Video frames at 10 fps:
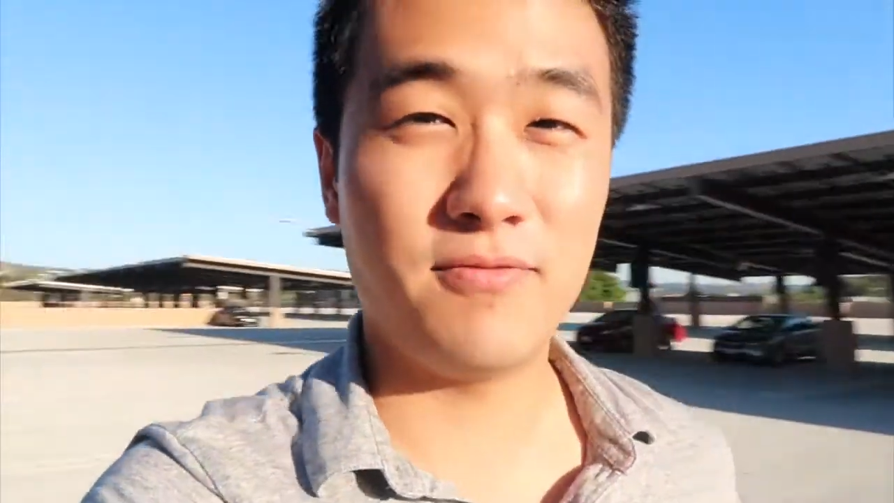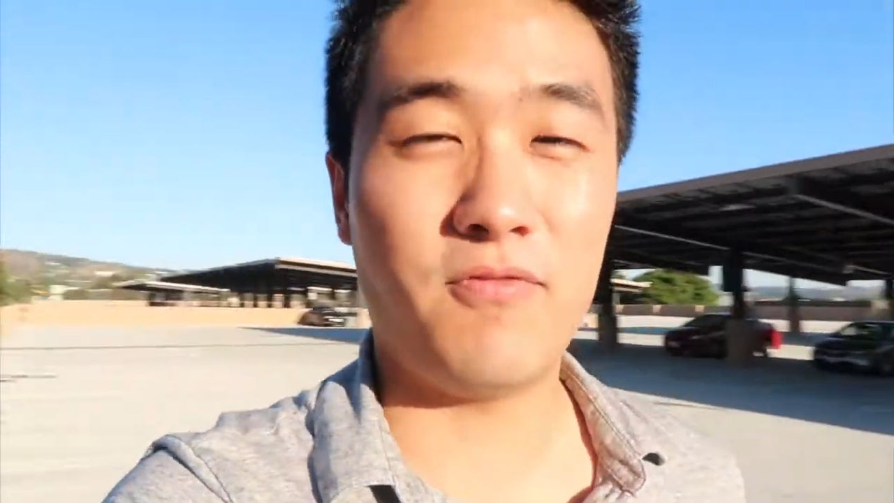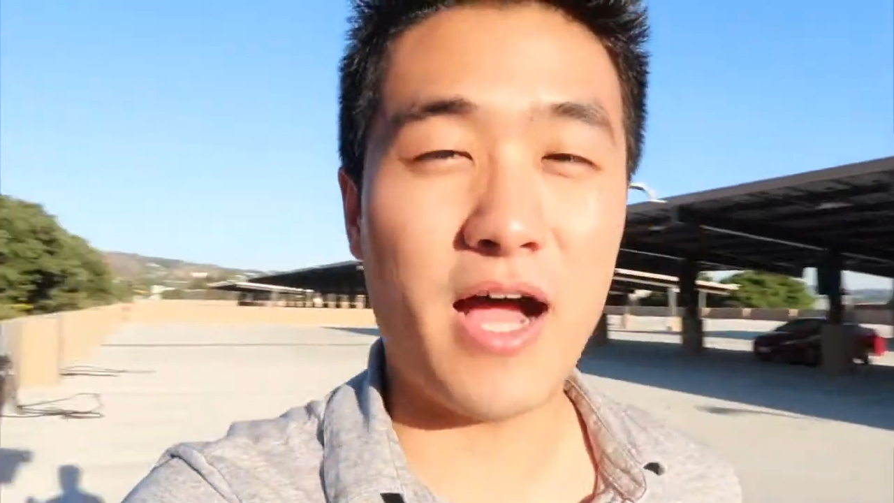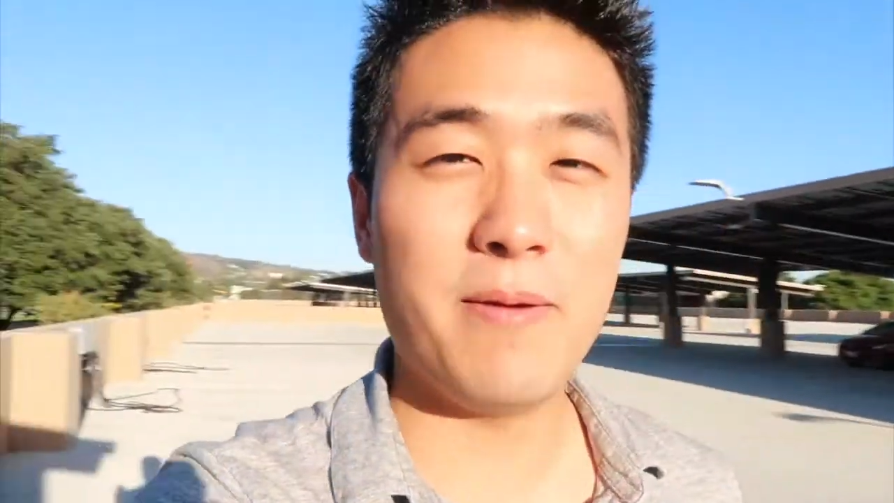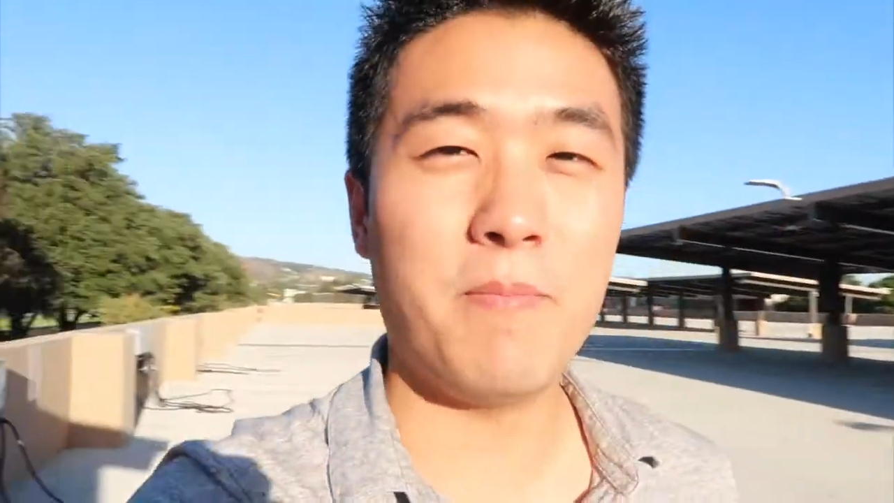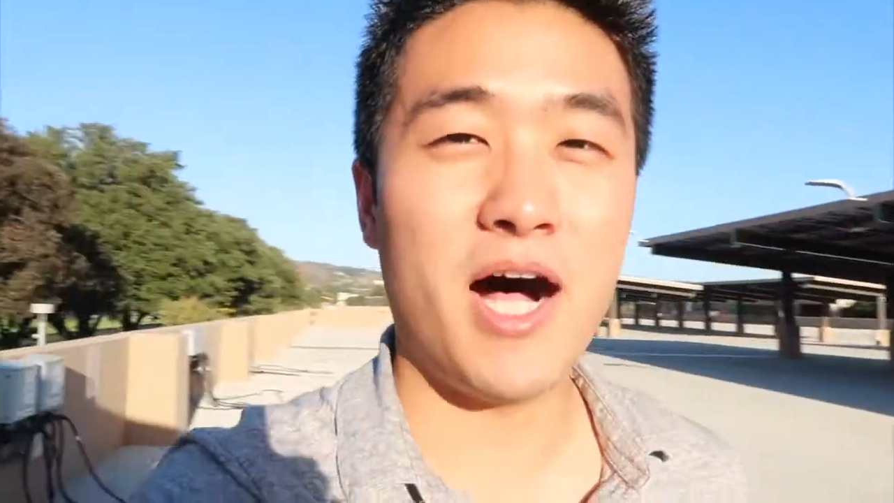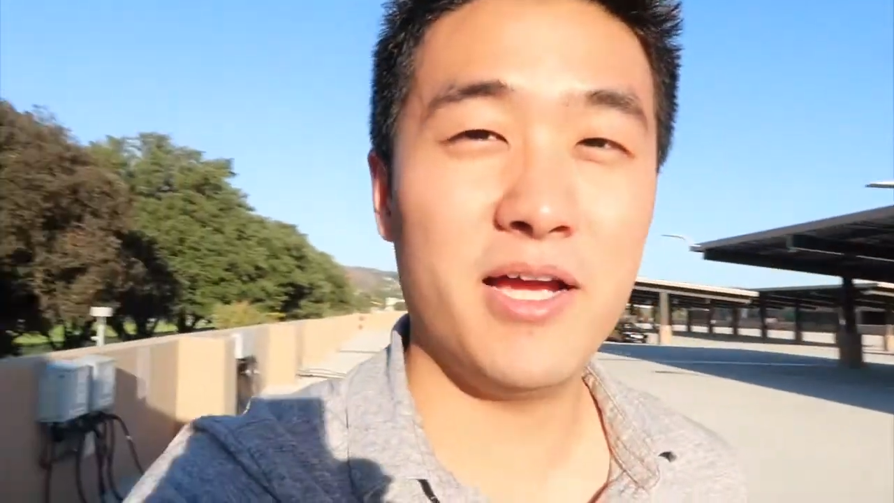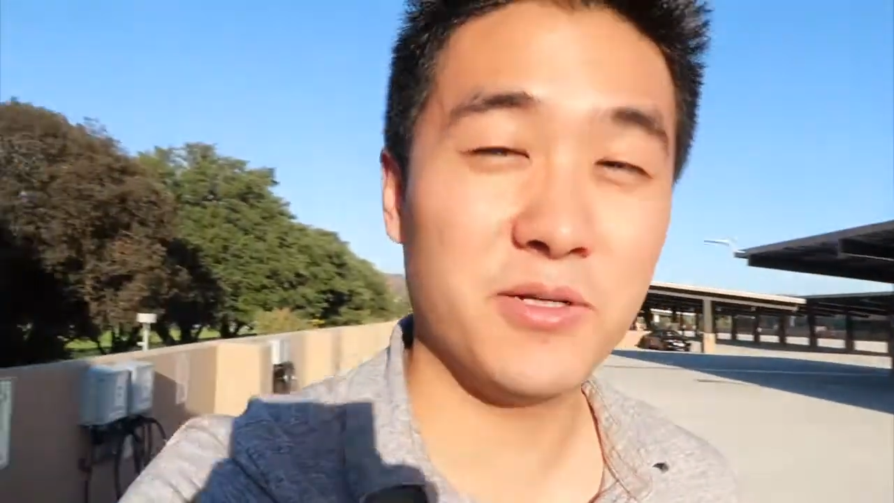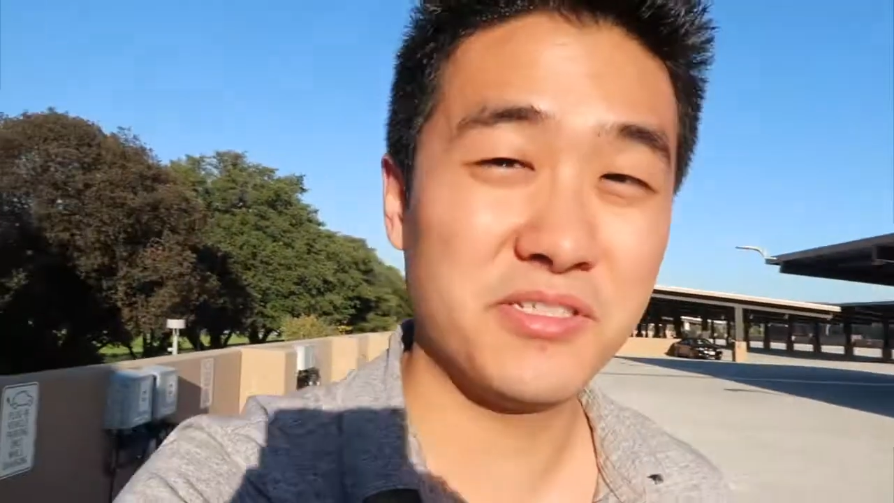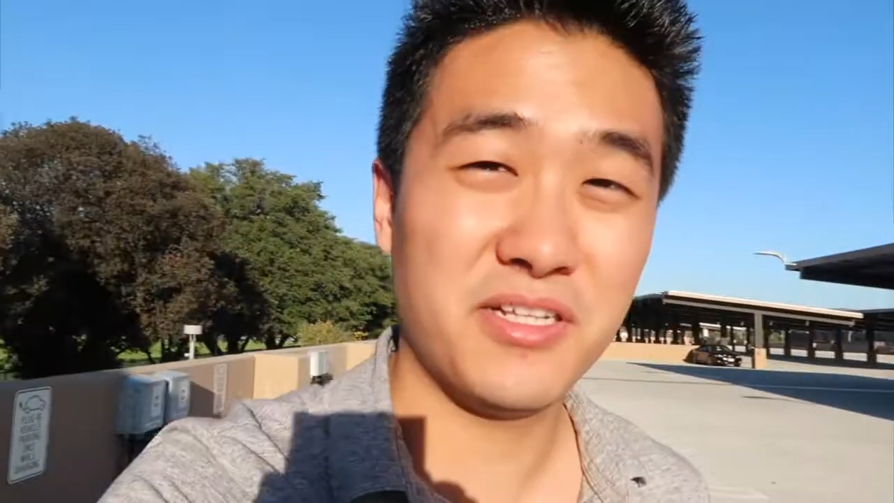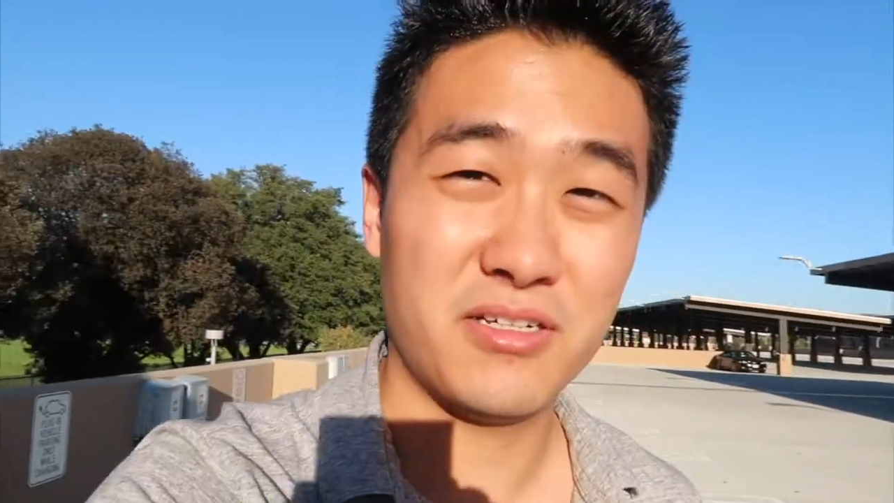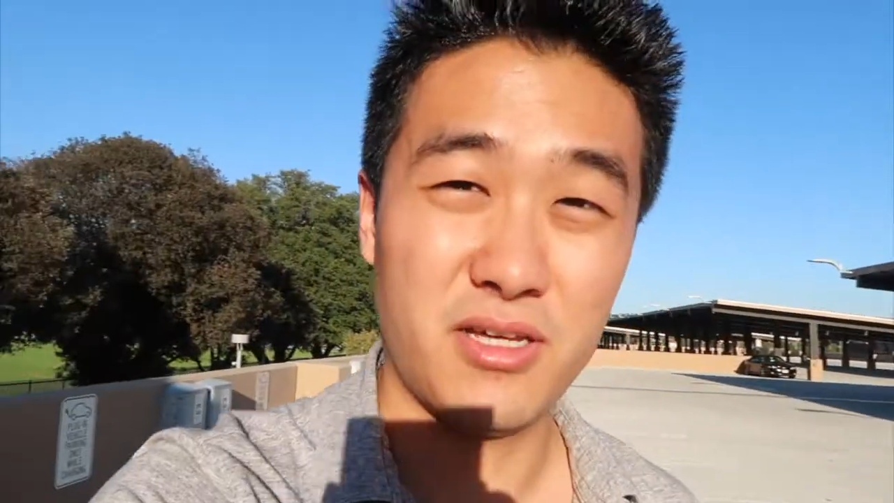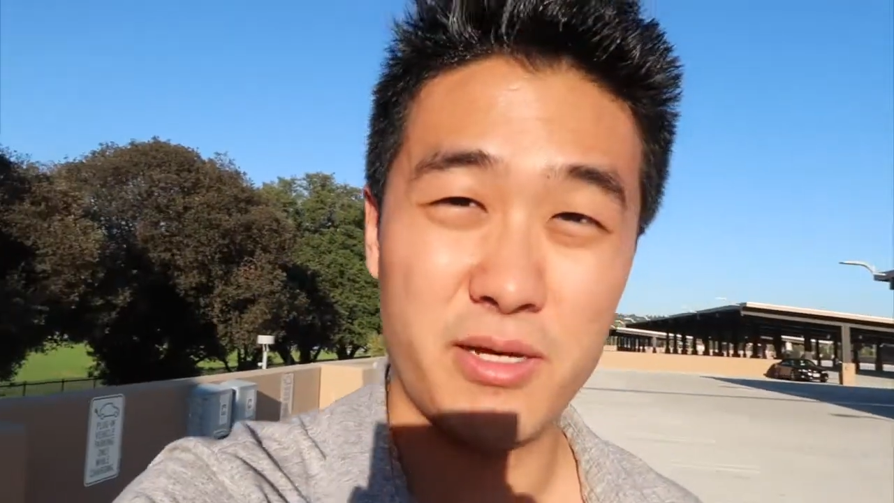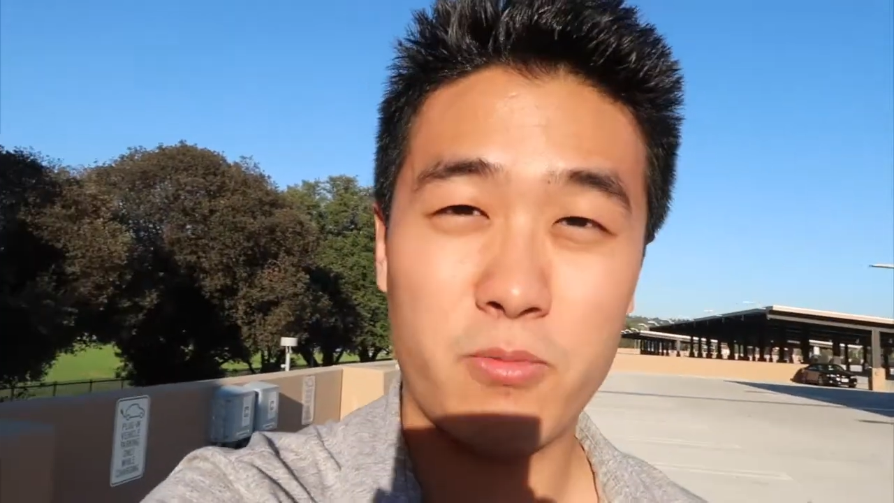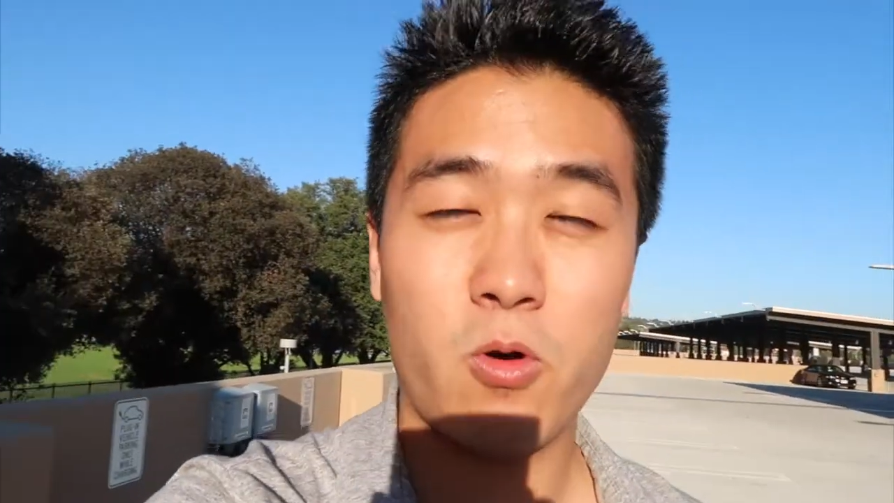5 miles near
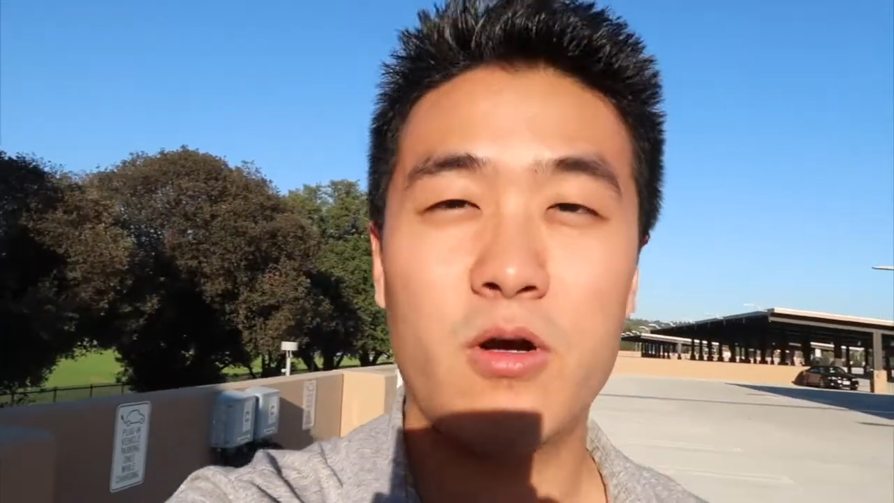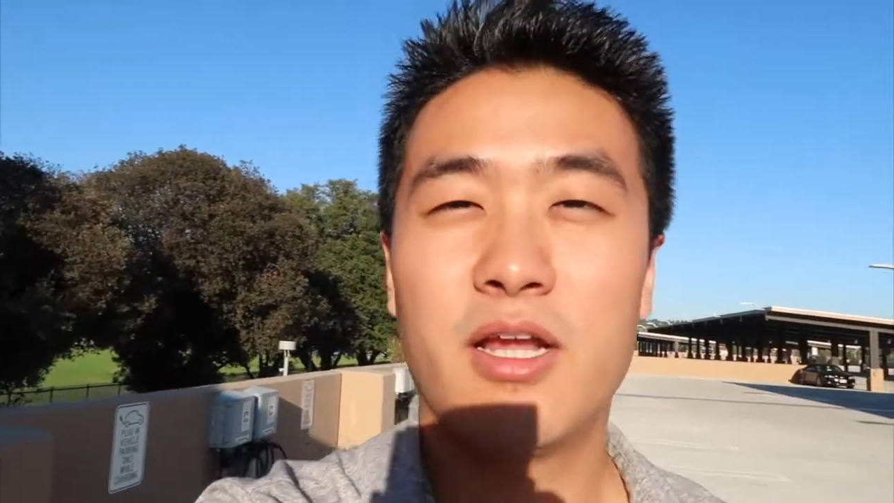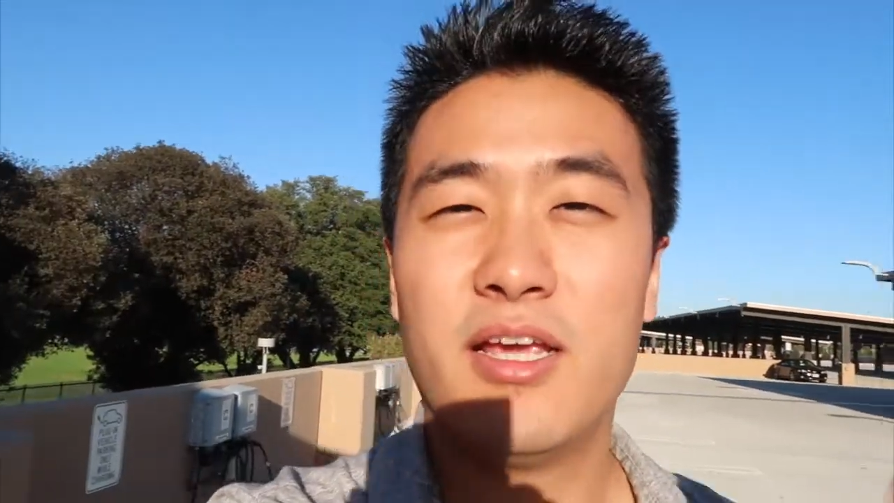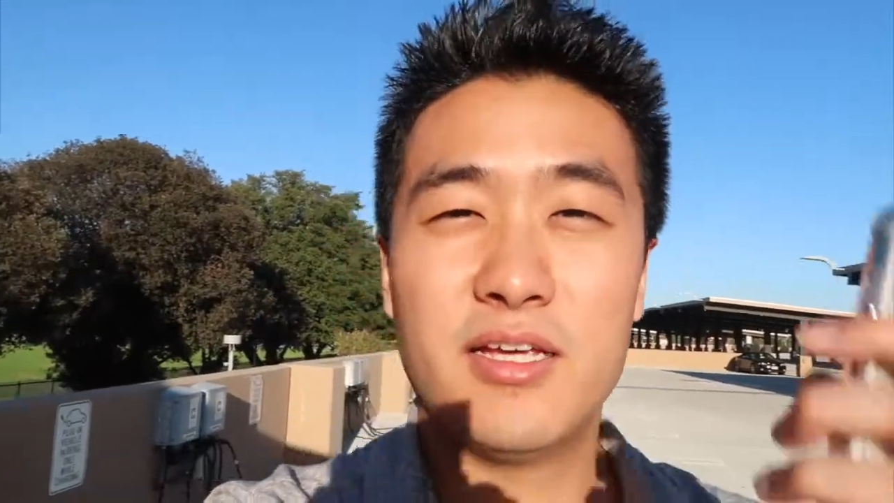the airport,